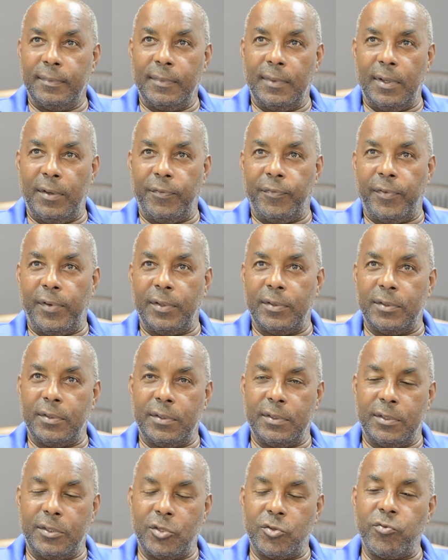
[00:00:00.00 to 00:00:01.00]
it
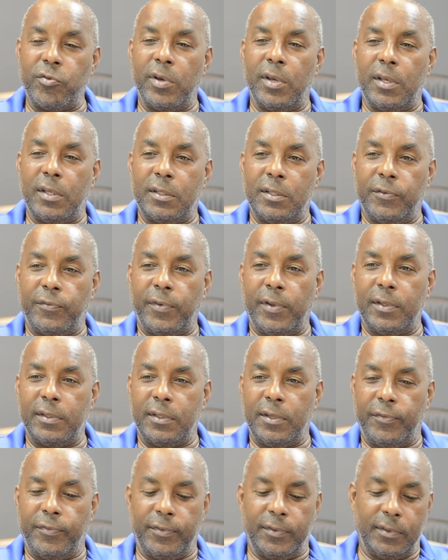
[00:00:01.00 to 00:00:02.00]
felt strange. It felt
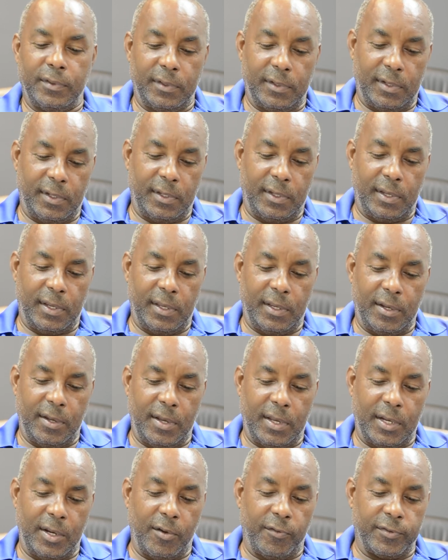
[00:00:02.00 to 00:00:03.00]
different, uh, and
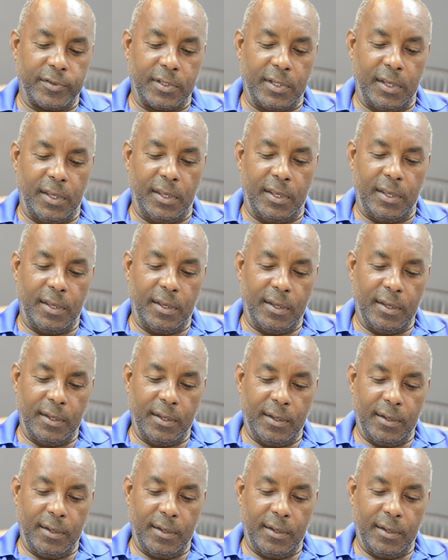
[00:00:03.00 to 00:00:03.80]
and obviously,